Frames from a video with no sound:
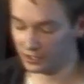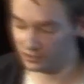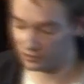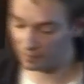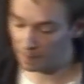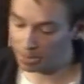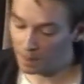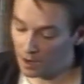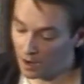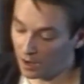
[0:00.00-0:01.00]
things.
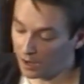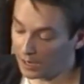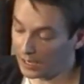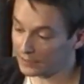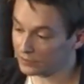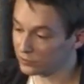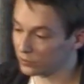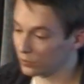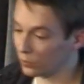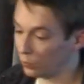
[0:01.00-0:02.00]
And
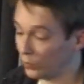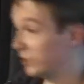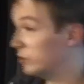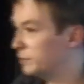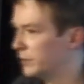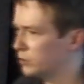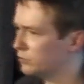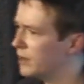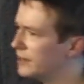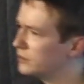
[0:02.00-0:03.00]
we could build a
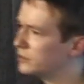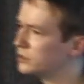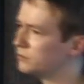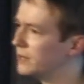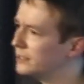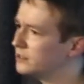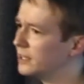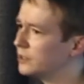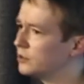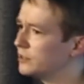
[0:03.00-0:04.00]
renderer that rendered
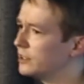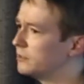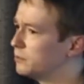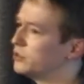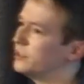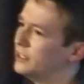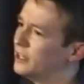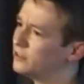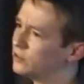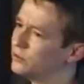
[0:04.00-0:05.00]
that content and put it in
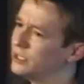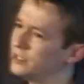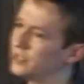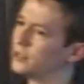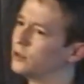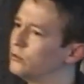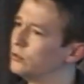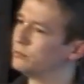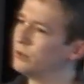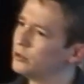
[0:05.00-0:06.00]
S3 and then go through
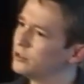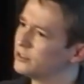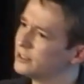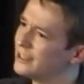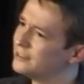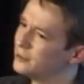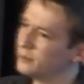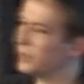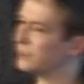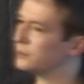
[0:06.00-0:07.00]
the broker to get it,
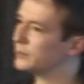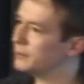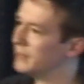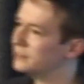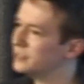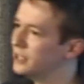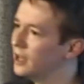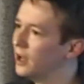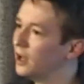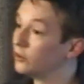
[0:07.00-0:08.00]
but that's a bit messy.
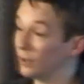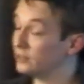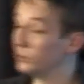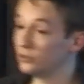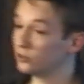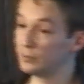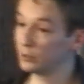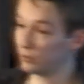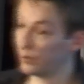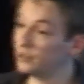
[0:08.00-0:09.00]
So actually we just
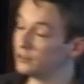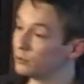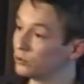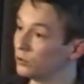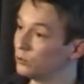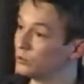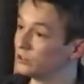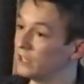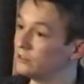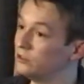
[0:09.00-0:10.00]
built a very simple tool
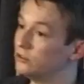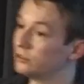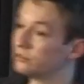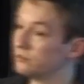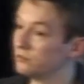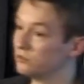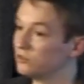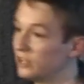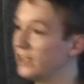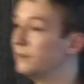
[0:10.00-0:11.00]
which lets you just
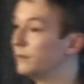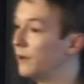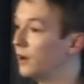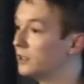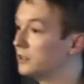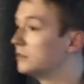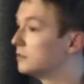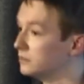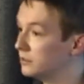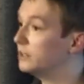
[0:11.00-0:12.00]
save a file
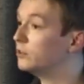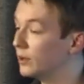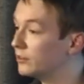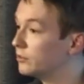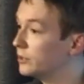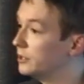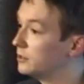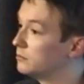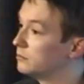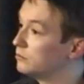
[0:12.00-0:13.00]
into S3,
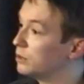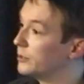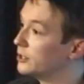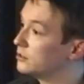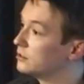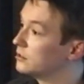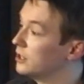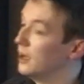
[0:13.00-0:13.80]
pretty much.